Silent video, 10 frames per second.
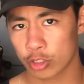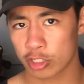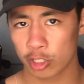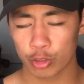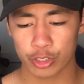Your
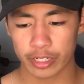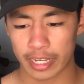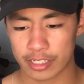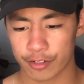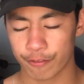solution
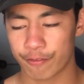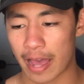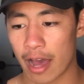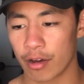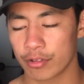isn't
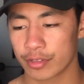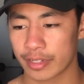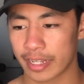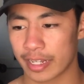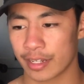found
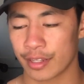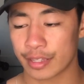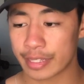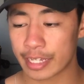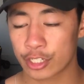in
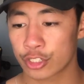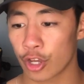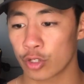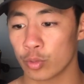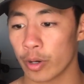the
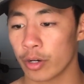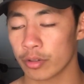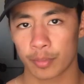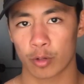external world,